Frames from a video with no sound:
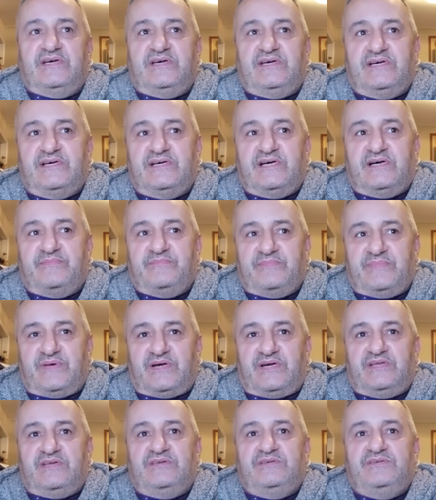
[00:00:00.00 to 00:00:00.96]
um,
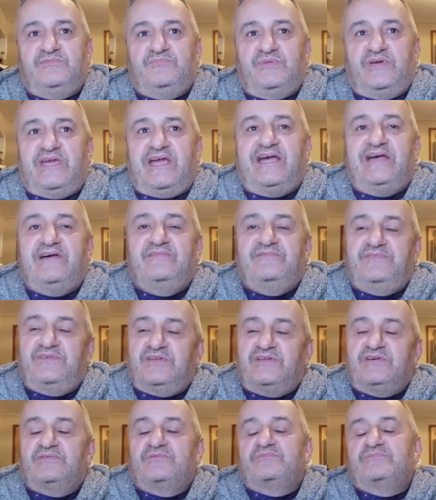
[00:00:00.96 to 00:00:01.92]
and we have
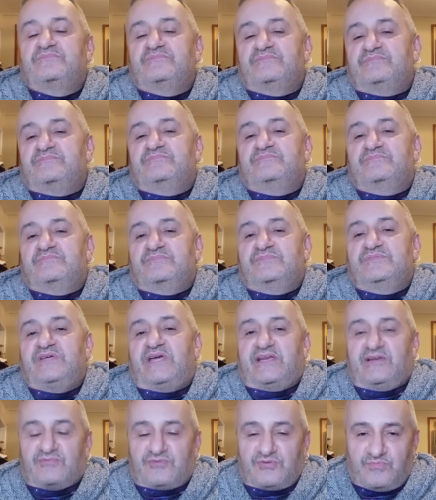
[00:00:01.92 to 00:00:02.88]
you know
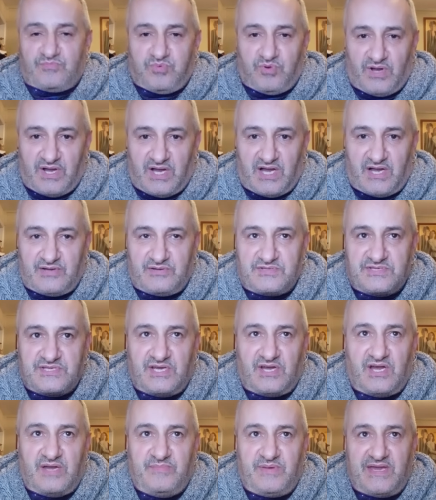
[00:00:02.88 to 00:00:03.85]
Daniel Dubois, who's the
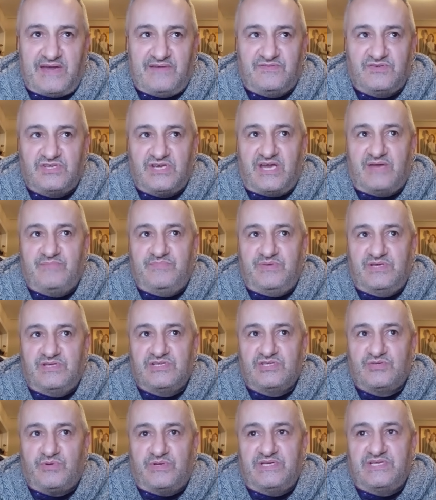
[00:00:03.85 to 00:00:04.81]
IBF
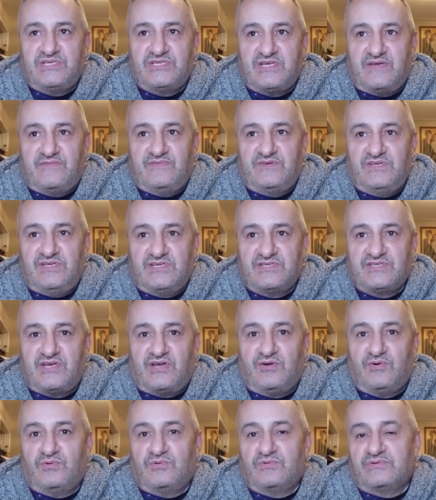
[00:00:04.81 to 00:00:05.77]
champion, 27 years
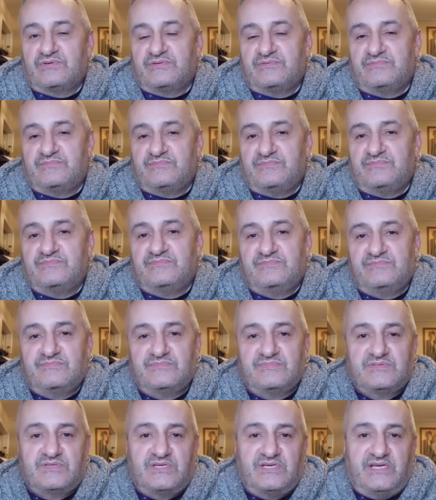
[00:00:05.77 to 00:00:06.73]
old,
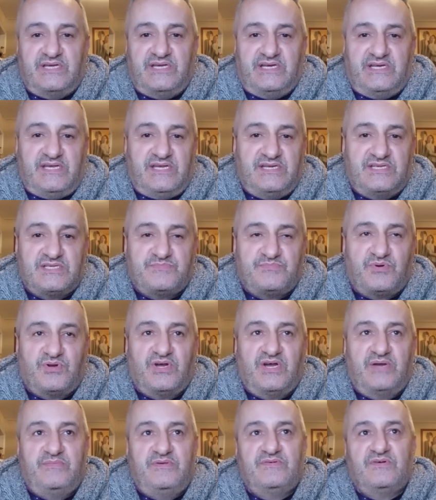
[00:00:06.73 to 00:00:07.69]
clearly in his
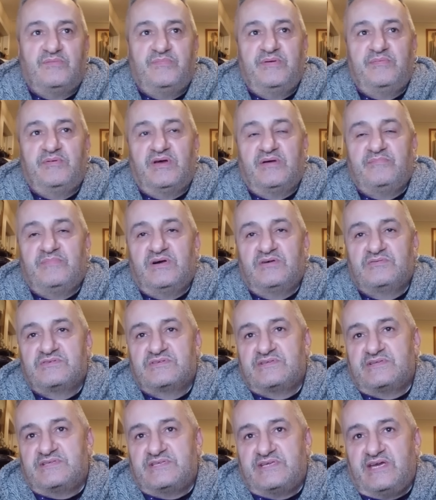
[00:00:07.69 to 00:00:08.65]
prime. You've got people like
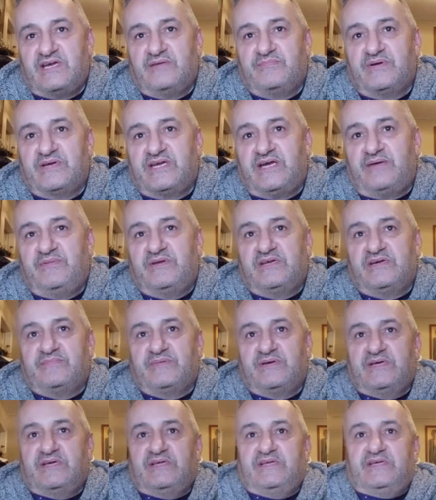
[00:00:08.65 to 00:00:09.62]
Moses Itauma coming
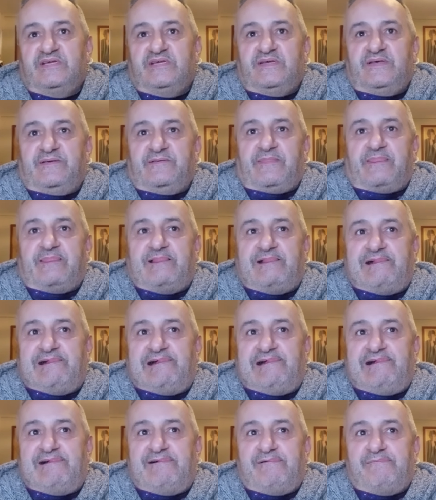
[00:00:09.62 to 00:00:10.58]
up.
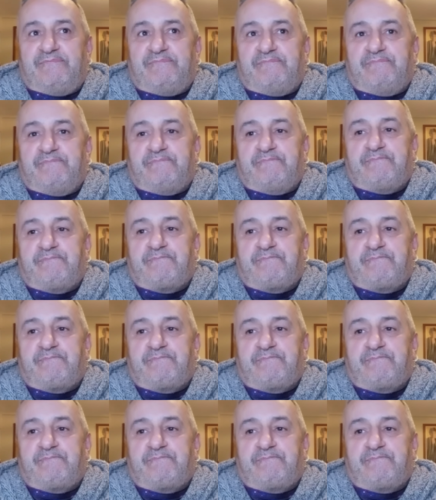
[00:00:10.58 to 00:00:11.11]
Um,